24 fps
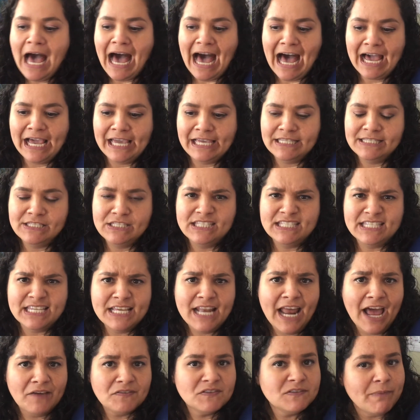I
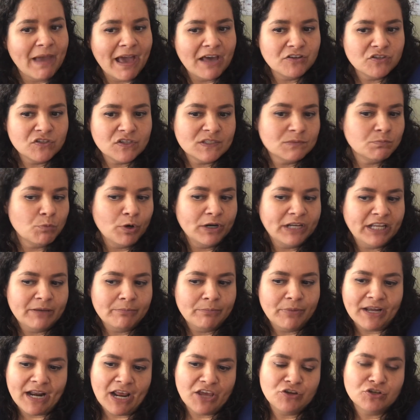did have Spanish this morning,
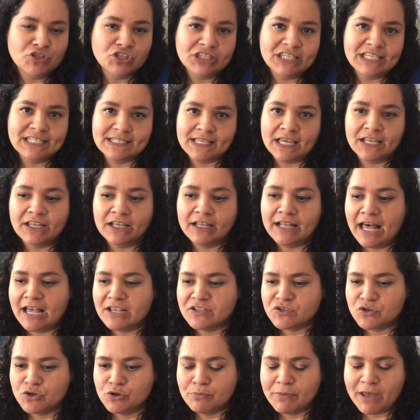but I usually stay in the
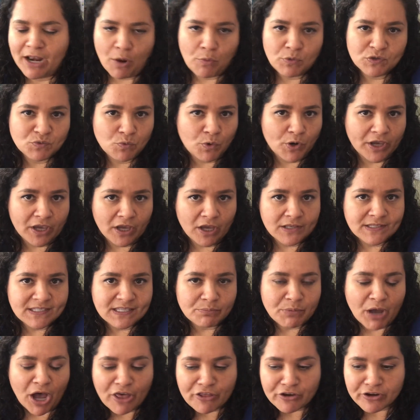classroom, and I was working on
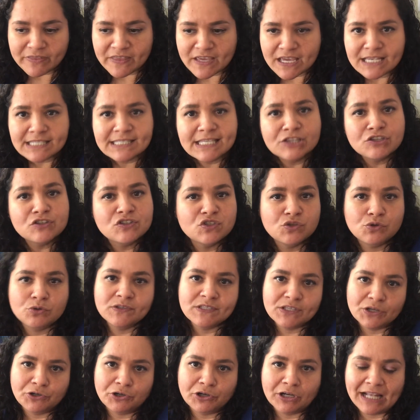some other things, and the
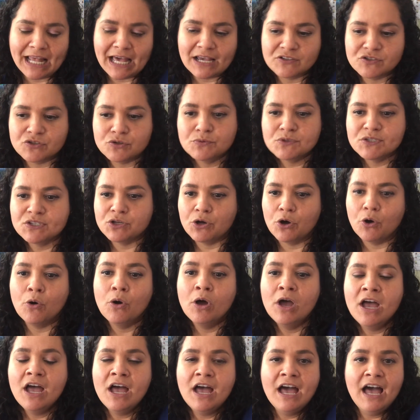students are in the classroom, so
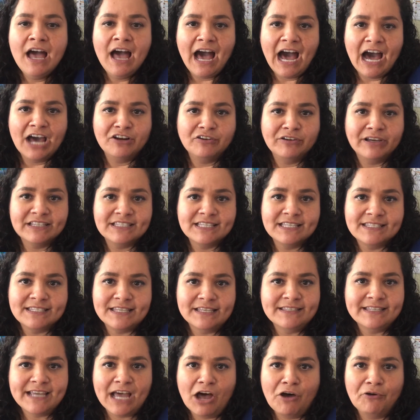I don't get to
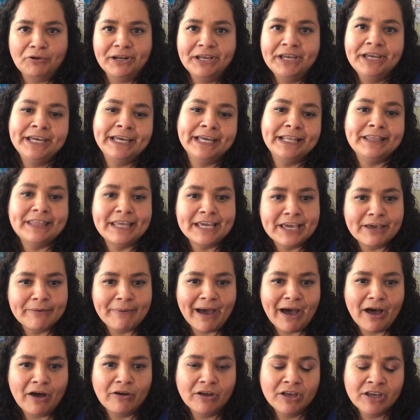sit down and think
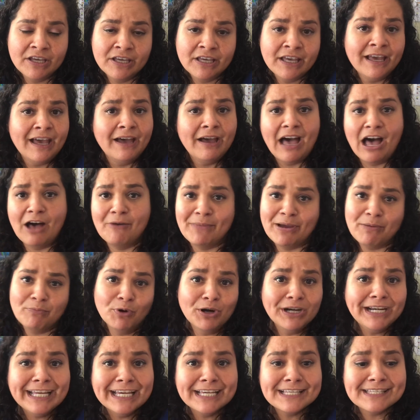about how my
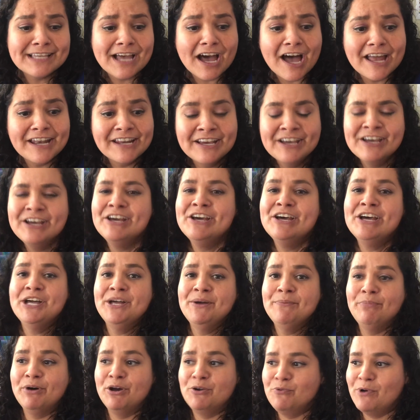morning has gone.
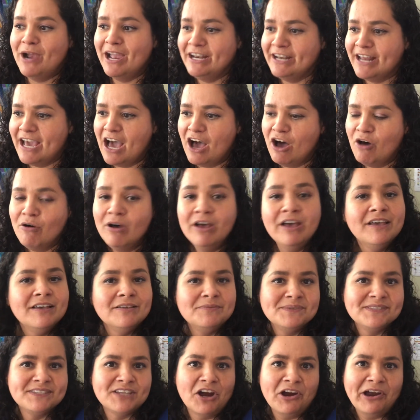But right now,
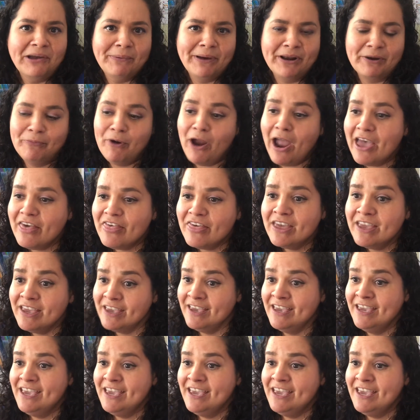I'm sorry, I'm out of breath.